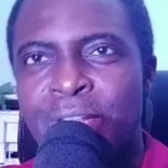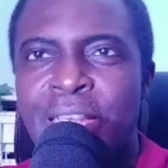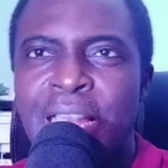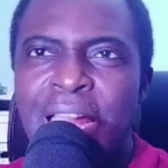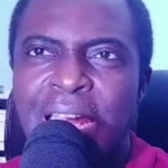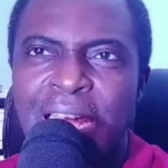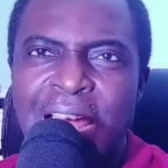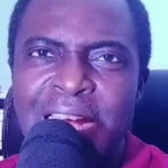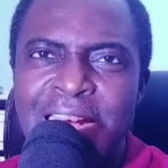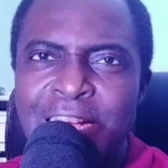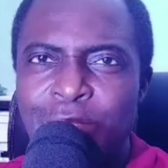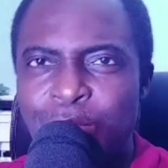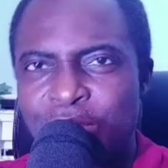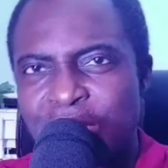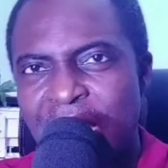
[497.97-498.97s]
Learning to
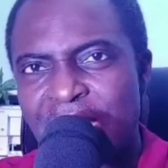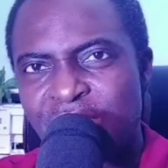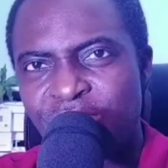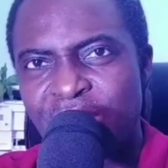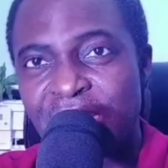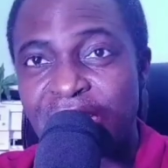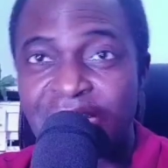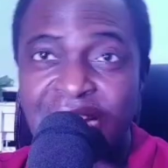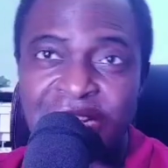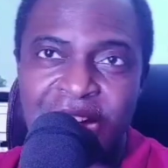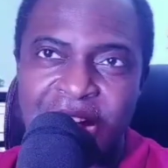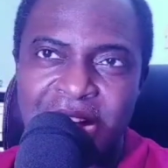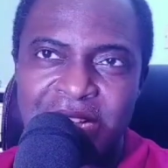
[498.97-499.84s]
sight read is an art.